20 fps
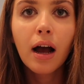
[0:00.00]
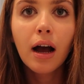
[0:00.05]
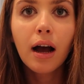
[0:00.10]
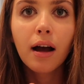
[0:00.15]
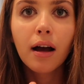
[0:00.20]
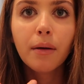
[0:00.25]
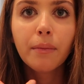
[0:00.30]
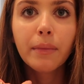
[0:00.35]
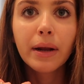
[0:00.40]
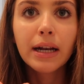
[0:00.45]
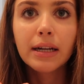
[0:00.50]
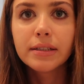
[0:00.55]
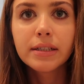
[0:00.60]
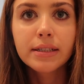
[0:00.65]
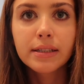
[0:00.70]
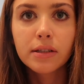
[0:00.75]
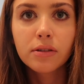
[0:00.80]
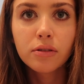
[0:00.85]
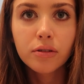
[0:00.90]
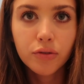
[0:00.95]
and it
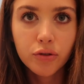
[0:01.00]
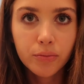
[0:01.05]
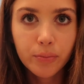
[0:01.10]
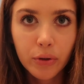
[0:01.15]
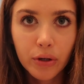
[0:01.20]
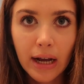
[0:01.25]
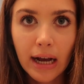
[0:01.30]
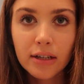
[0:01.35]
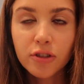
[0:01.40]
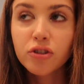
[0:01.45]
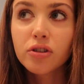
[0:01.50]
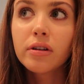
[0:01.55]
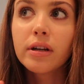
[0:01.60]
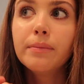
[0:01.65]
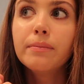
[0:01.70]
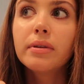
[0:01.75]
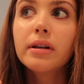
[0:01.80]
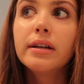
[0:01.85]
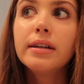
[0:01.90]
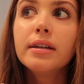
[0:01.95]
doesn't look super natural
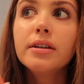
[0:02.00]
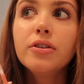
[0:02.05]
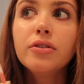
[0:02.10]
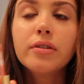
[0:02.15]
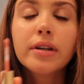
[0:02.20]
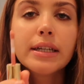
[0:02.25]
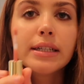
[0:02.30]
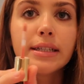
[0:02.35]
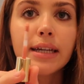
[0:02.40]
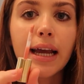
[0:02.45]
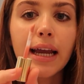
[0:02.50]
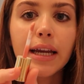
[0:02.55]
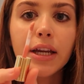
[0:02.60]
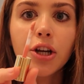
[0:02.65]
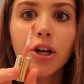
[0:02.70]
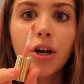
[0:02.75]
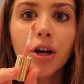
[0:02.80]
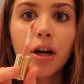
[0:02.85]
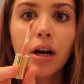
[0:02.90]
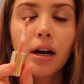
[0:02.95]
and blended, you can take
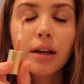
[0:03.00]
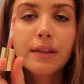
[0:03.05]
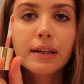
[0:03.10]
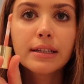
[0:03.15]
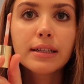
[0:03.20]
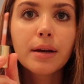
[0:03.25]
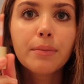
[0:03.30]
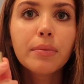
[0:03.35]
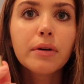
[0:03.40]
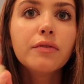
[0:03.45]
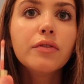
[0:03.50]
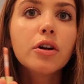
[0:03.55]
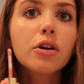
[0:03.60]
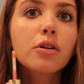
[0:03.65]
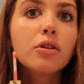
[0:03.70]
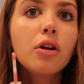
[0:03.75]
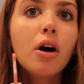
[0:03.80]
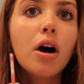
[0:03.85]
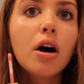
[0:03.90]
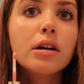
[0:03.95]
the tip of your
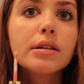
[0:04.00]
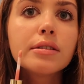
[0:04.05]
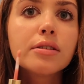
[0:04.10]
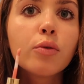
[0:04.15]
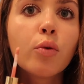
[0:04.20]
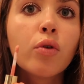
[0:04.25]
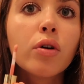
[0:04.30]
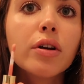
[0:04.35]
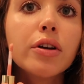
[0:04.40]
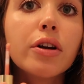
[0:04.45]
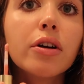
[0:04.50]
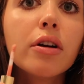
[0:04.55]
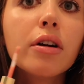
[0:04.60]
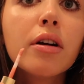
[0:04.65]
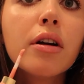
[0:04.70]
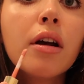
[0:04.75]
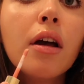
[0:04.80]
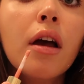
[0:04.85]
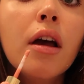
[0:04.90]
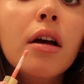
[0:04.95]
gloss or
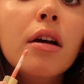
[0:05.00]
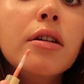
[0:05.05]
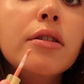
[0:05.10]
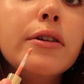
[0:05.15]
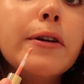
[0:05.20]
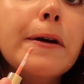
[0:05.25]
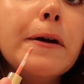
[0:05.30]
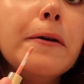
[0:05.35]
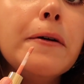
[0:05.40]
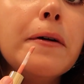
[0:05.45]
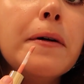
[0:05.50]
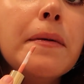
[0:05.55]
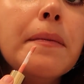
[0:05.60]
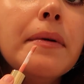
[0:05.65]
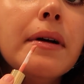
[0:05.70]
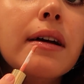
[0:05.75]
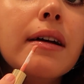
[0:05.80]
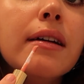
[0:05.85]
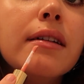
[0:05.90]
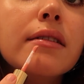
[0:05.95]
your
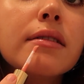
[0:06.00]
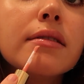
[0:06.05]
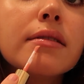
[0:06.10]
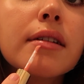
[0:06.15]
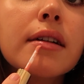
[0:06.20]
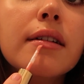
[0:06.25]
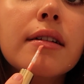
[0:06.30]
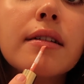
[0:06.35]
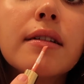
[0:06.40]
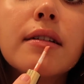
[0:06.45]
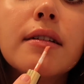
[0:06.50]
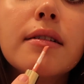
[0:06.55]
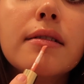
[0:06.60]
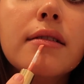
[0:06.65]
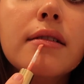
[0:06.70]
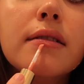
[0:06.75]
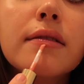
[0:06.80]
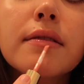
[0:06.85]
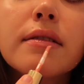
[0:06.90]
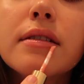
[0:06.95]
tube and just kind of
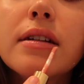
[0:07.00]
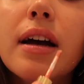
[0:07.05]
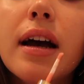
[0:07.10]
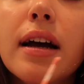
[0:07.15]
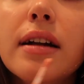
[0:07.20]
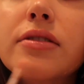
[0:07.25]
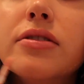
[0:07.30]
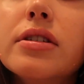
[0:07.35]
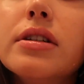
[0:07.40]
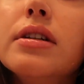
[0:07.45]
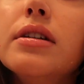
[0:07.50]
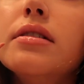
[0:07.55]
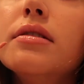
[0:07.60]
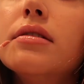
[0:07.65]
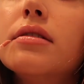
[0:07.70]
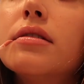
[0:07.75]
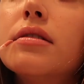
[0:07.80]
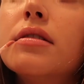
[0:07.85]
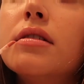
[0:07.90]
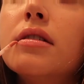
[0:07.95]
go over the
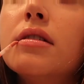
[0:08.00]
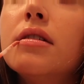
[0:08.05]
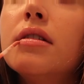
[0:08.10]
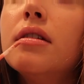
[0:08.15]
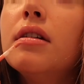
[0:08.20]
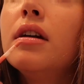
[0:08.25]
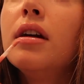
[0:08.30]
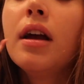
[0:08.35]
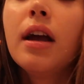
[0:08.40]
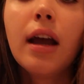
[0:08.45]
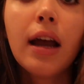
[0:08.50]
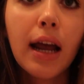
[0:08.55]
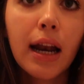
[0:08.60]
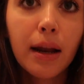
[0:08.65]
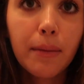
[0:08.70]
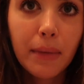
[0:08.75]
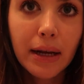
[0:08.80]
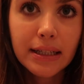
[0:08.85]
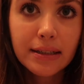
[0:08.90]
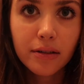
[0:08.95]
edges, and
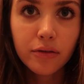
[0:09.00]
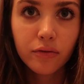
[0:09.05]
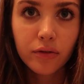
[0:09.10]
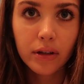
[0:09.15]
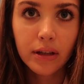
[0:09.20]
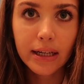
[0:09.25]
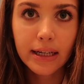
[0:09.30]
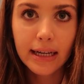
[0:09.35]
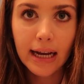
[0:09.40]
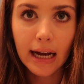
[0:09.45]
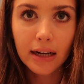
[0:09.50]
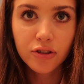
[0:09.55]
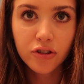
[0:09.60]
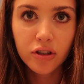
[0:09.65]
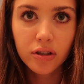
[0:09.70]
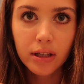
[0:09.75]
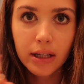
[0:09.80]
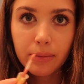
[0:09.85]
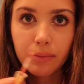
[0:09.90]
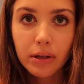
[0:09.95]
it makes it really
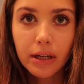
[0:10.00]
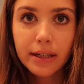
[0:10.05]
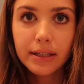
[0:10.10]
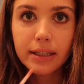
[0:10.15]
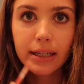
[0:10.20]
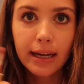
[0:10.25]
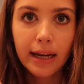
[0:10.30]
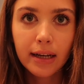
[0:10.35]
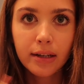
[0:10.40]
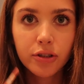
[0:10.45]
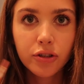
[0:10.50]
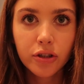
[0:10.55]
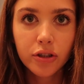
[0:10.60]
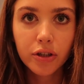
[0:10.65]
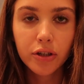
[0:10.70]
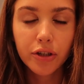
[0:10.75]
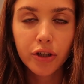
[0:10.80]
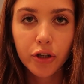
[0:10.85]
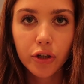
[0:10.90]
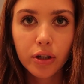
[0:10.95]
naturally blend
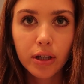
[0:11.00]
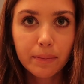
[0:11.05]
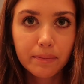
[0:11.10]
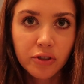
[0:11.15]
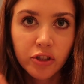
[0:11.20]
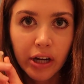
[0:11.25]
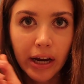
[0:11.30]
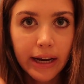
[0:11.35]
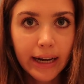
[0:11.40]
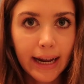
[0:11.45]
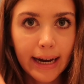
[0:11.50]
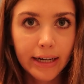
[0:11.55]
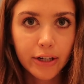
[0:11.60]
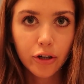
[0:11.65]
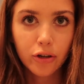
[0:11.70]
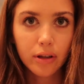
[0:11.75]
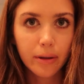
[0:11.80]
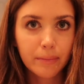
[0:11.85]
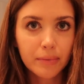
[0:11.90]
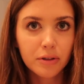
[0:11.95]
into your lip shade and
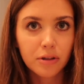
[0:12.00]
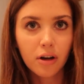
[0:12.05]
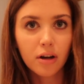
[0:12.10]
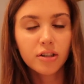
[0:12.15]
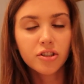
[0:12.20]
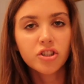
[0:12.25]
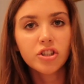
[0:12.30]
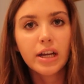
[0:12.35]
your lip gloss